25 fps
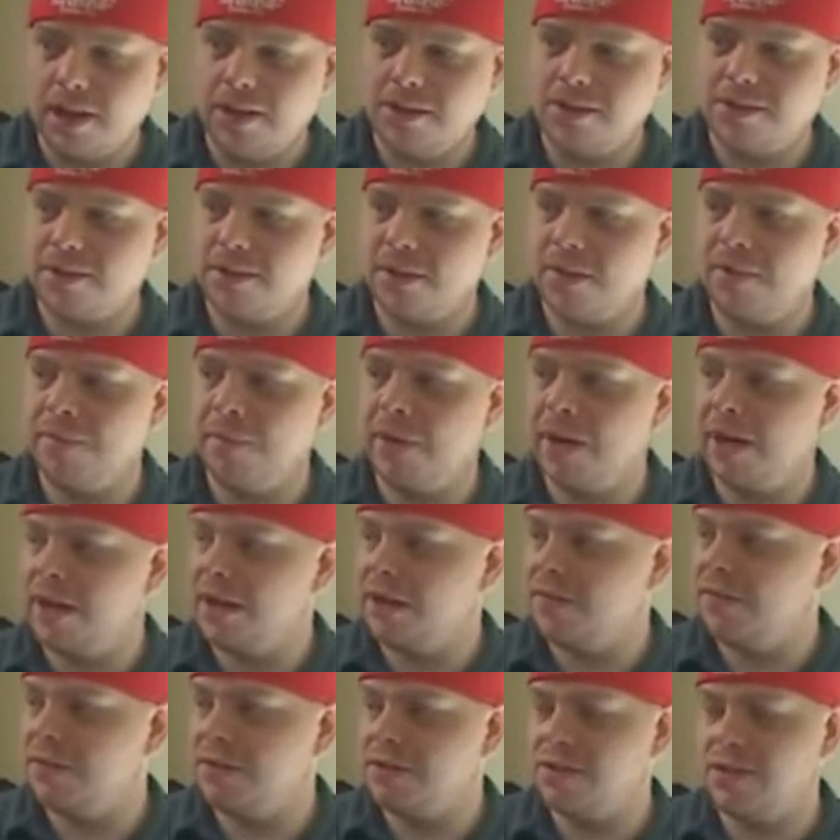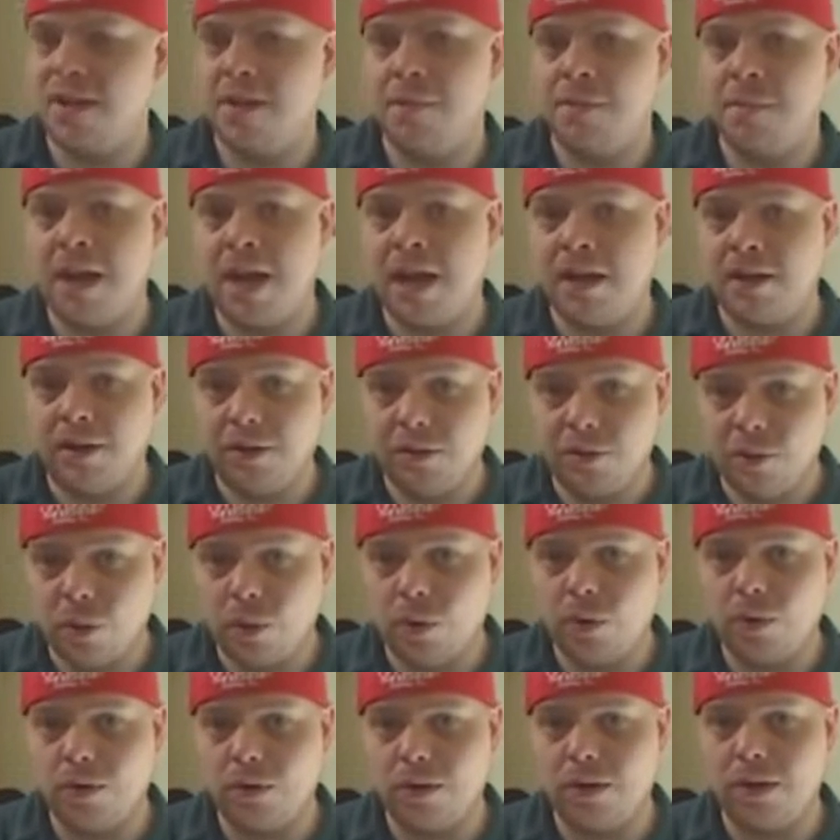and some might even say
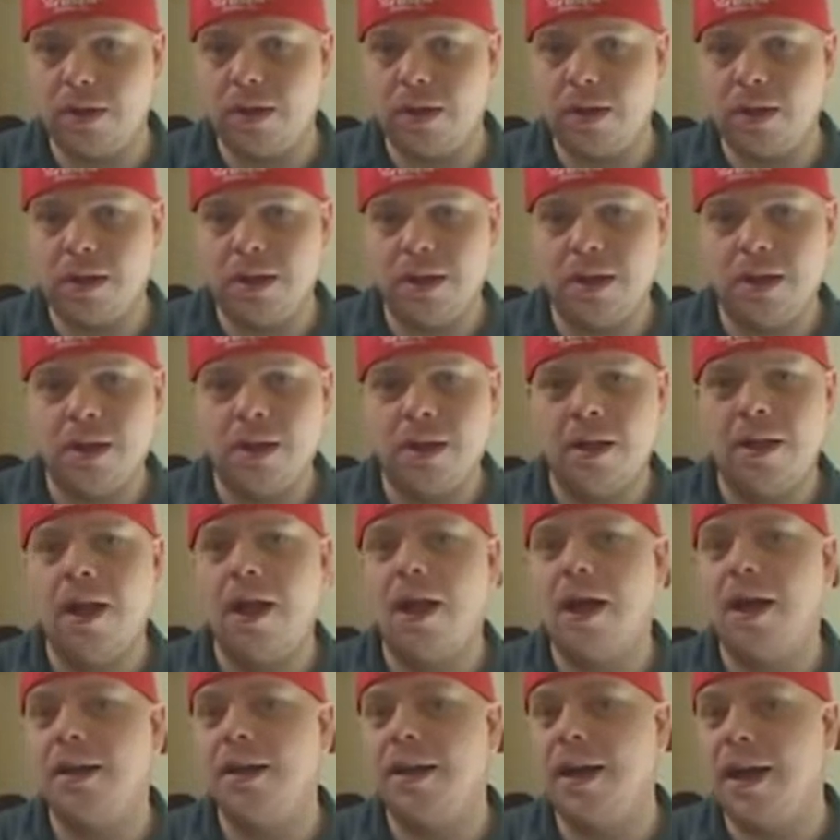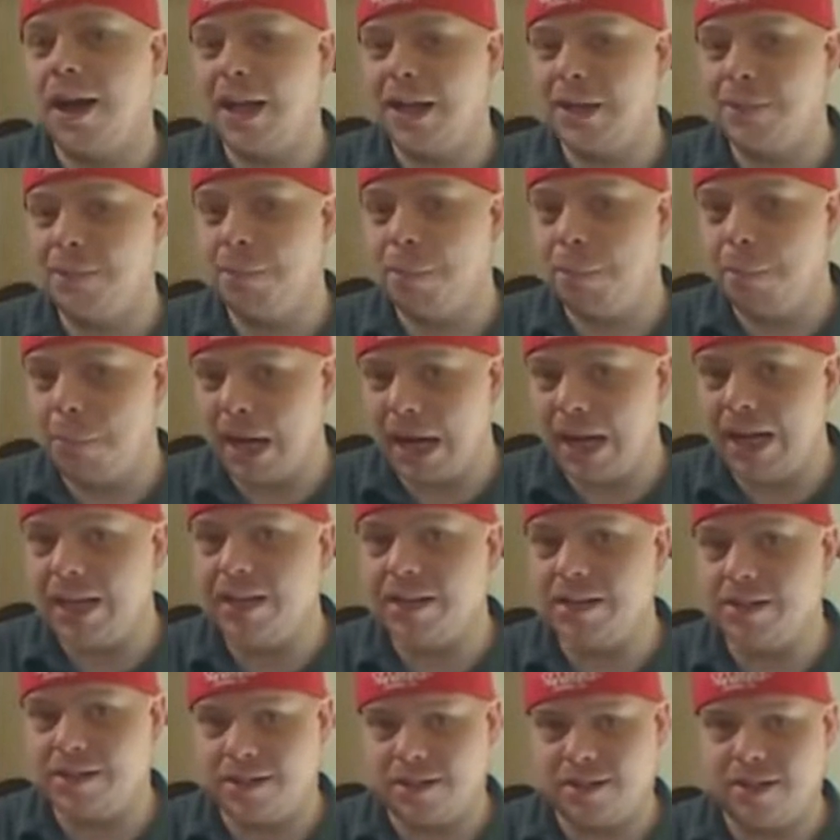mandatorily, an
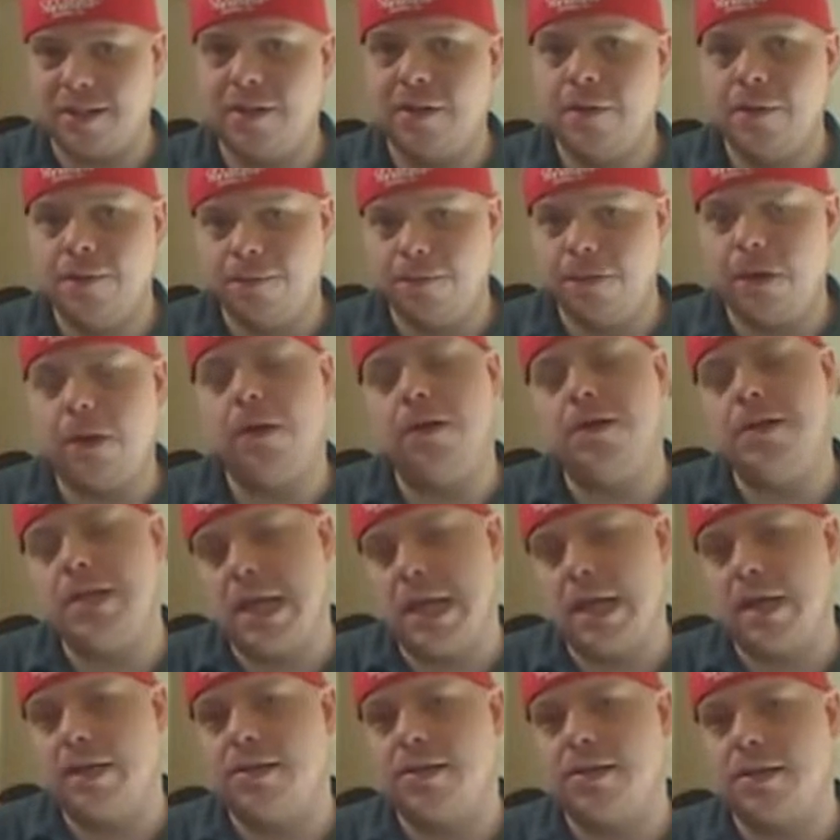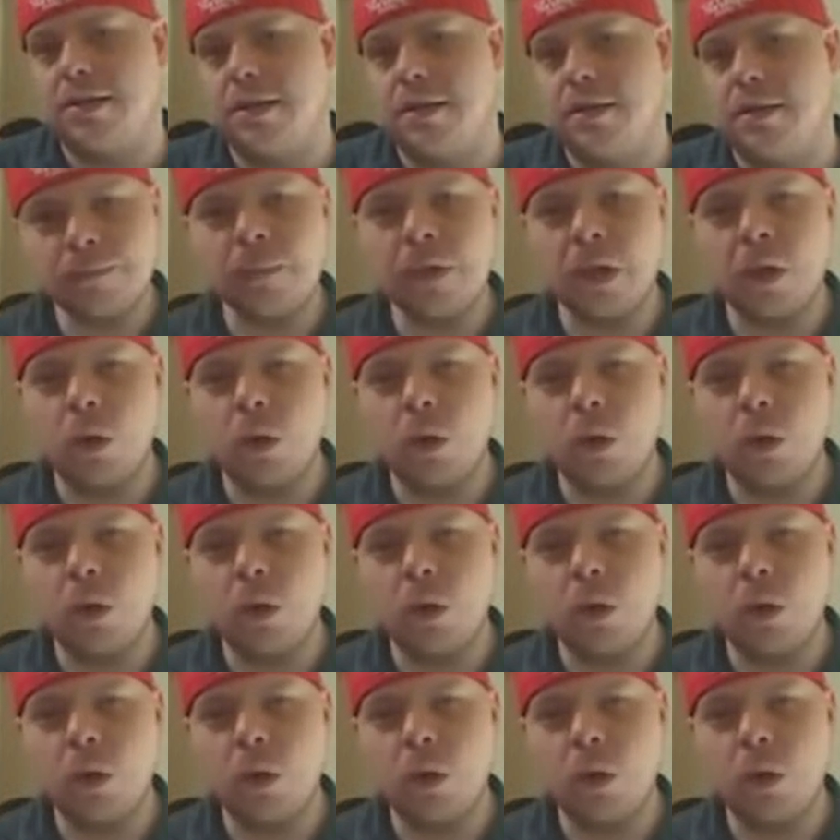unbiased fair test.